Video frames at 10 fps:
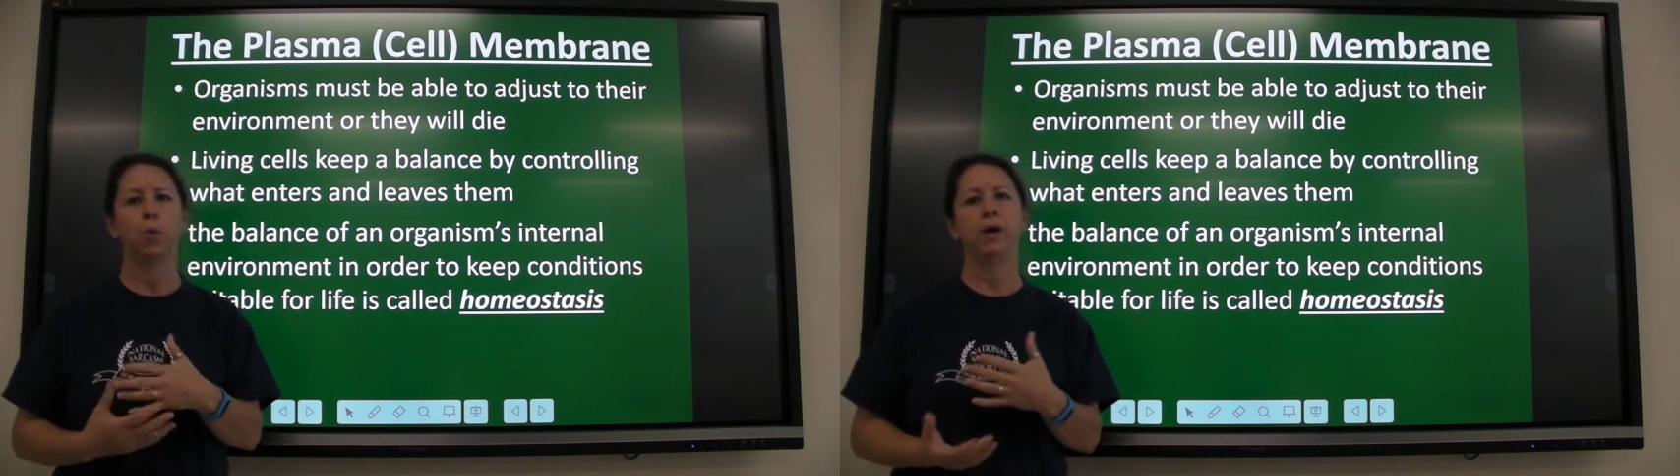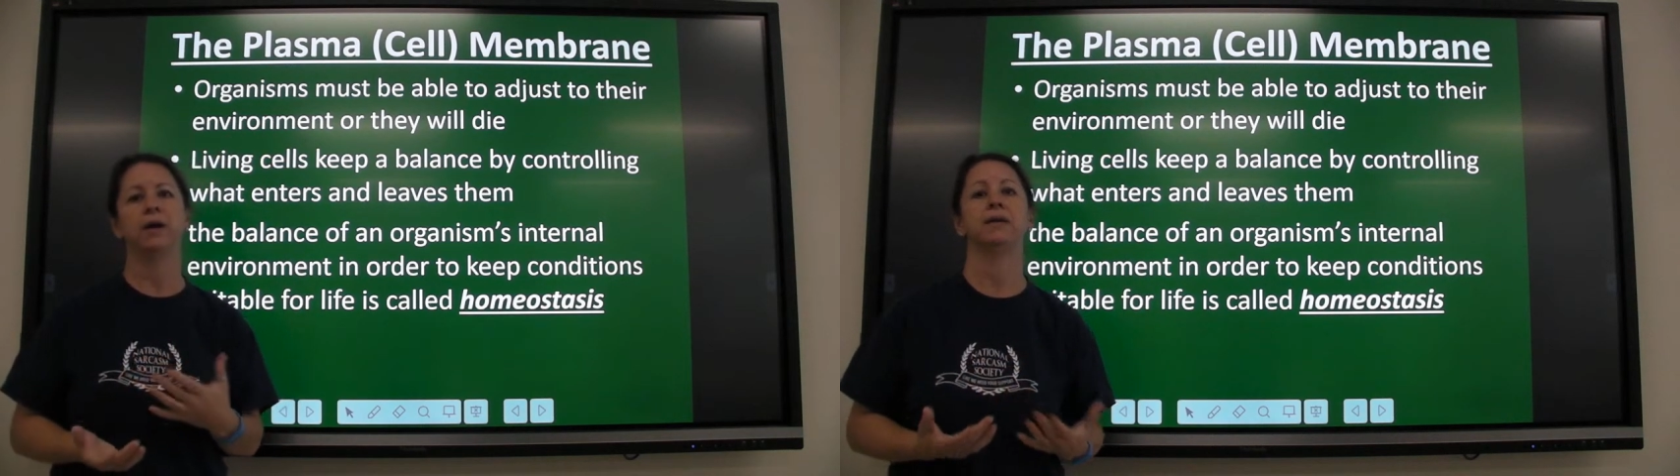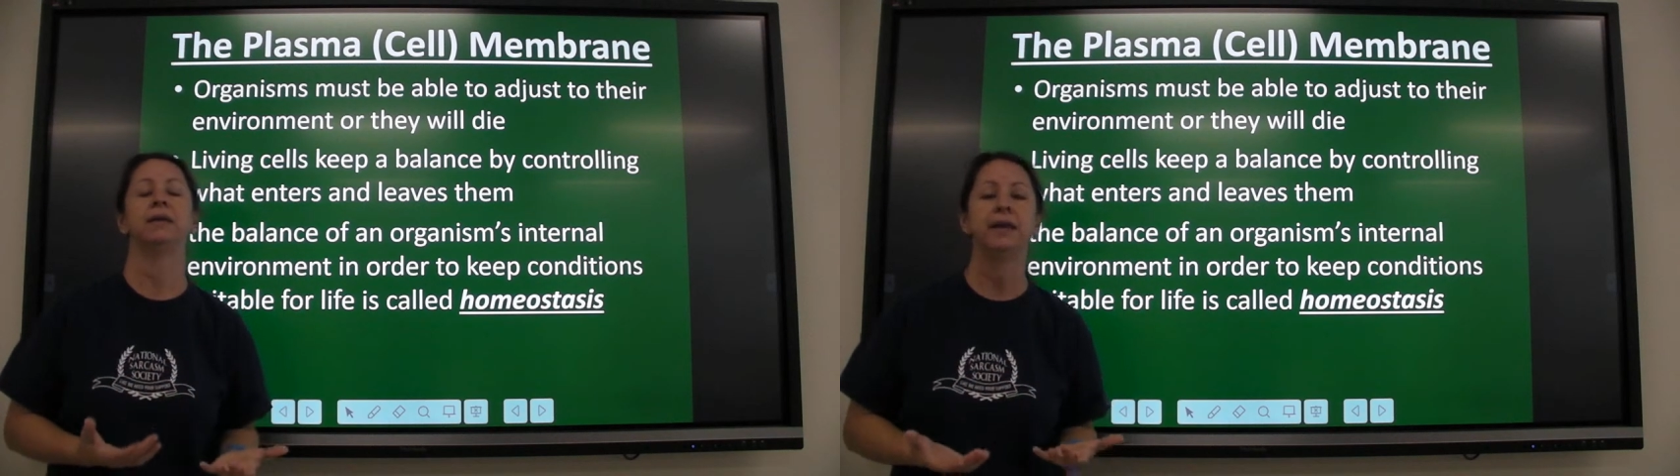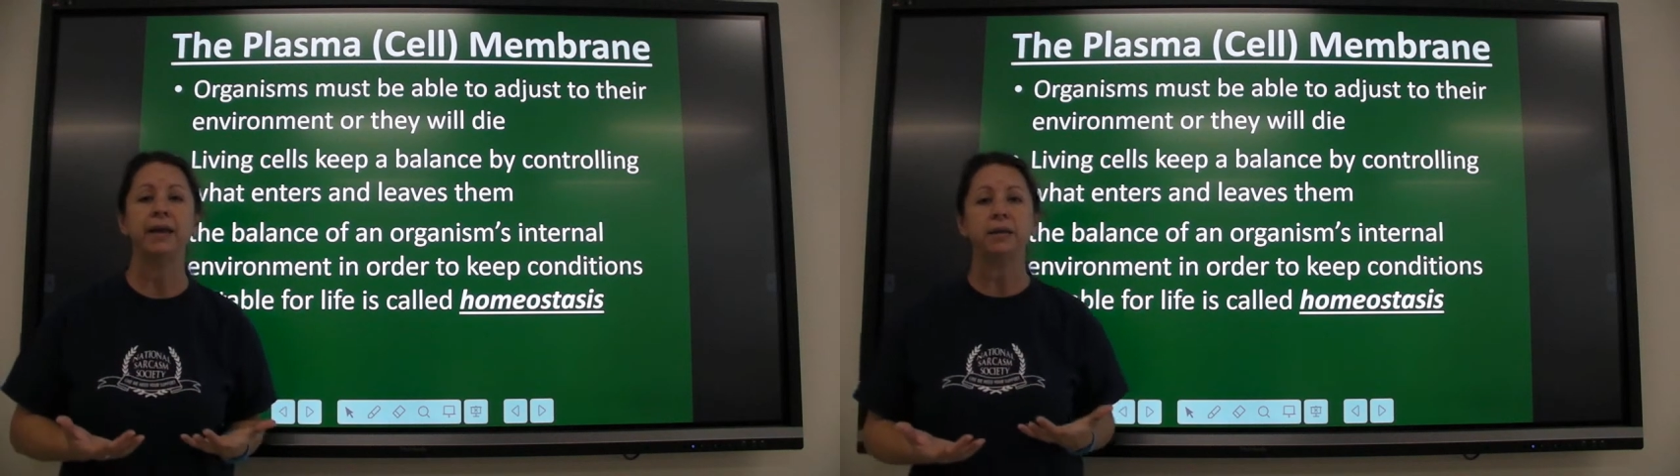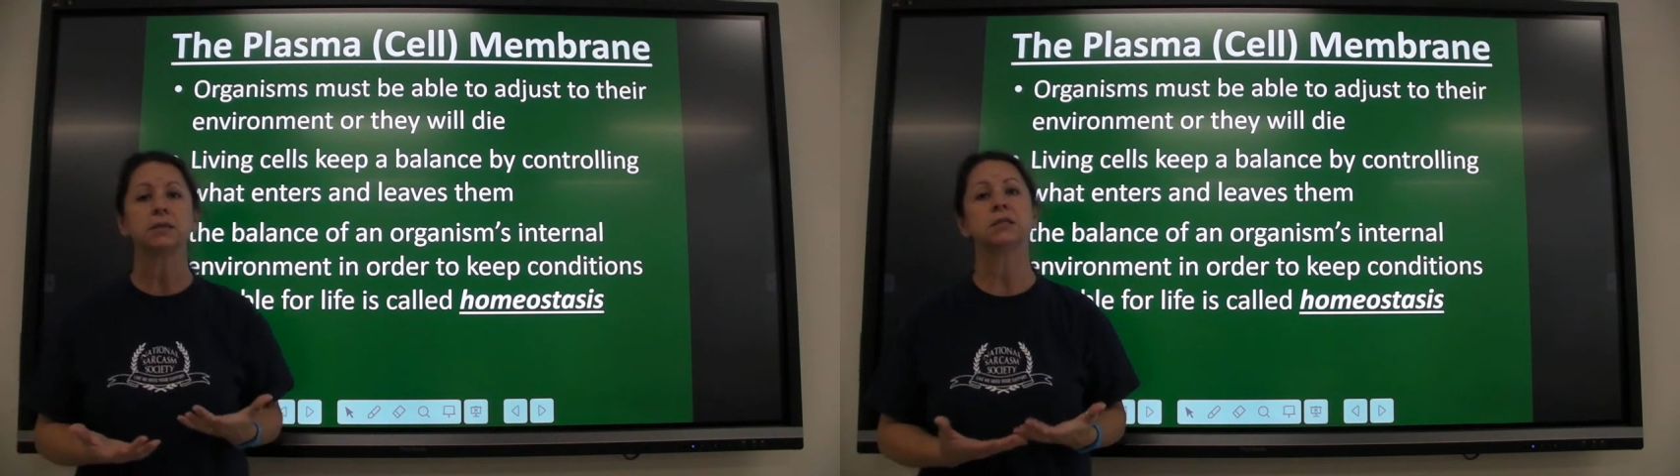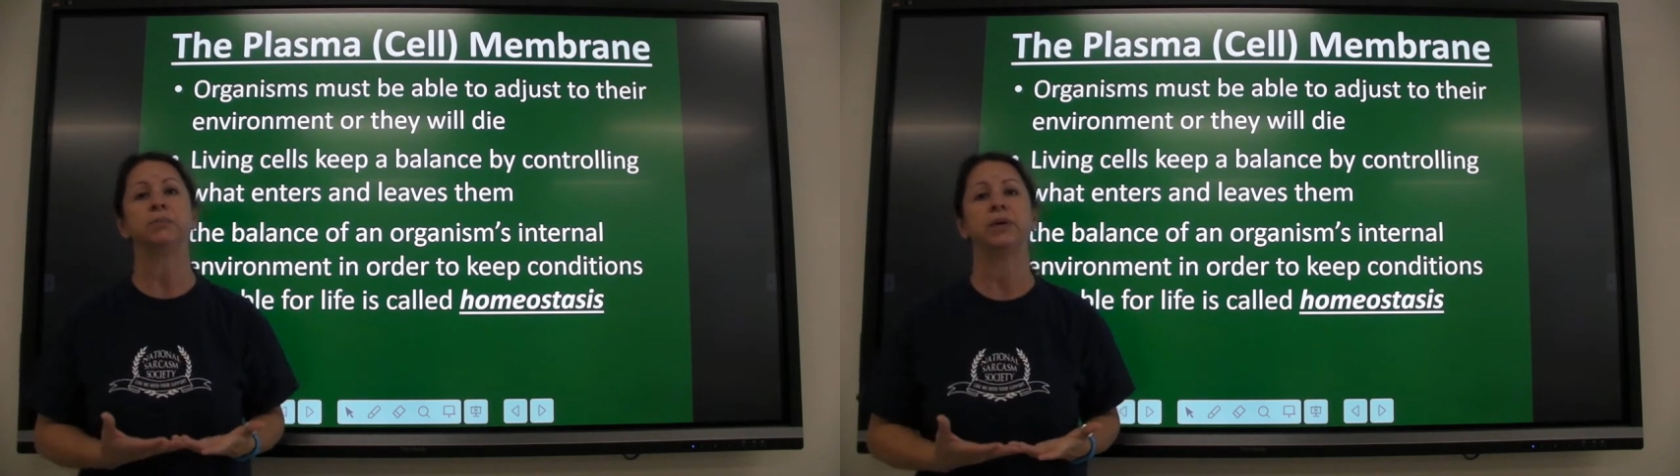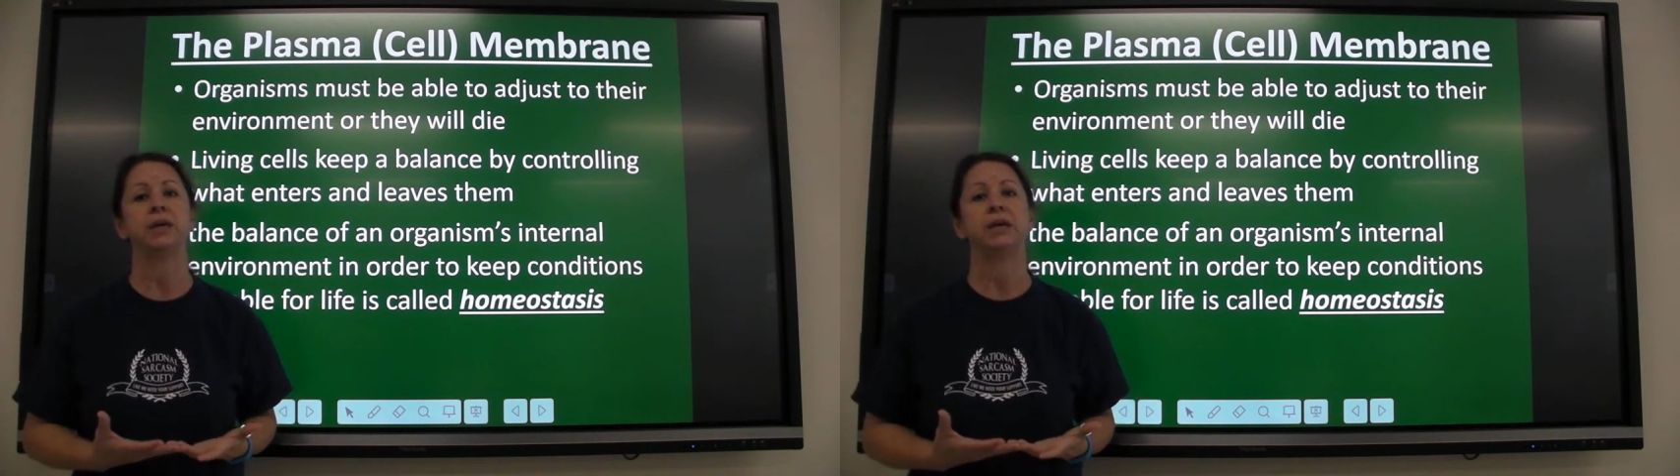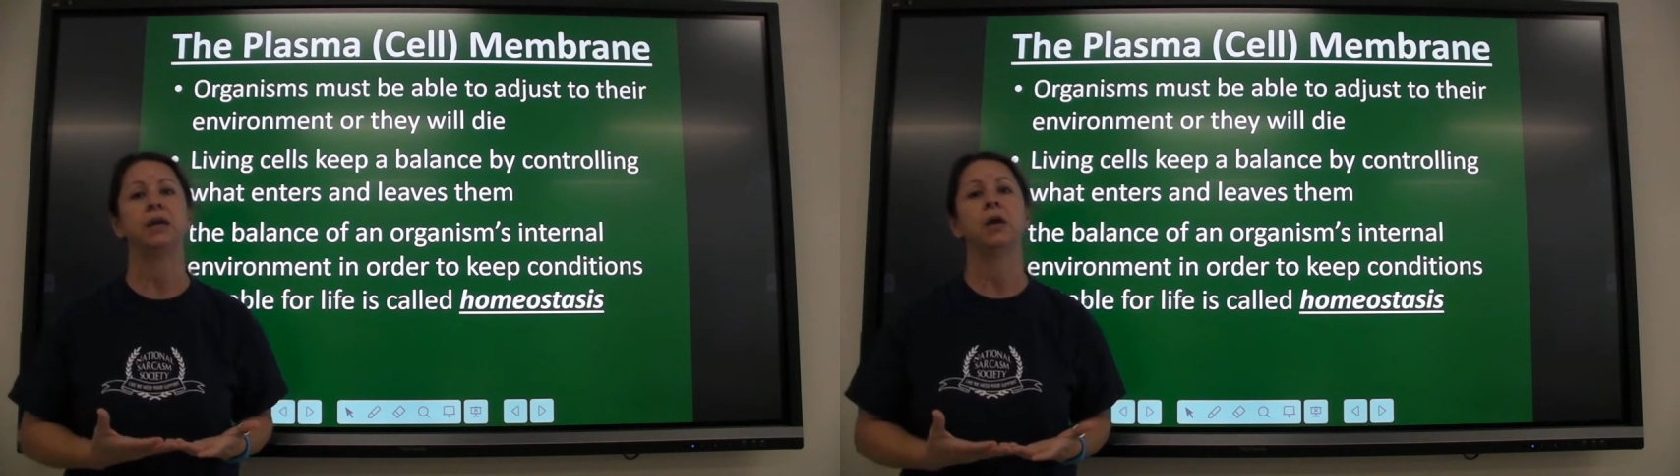where it needs to
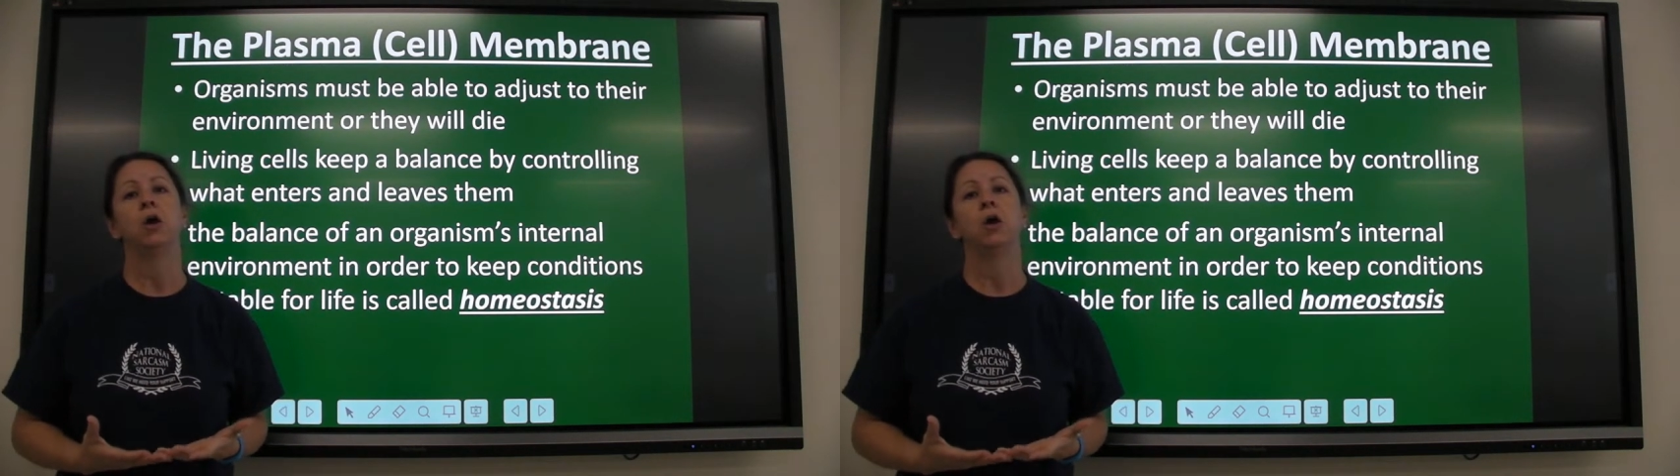be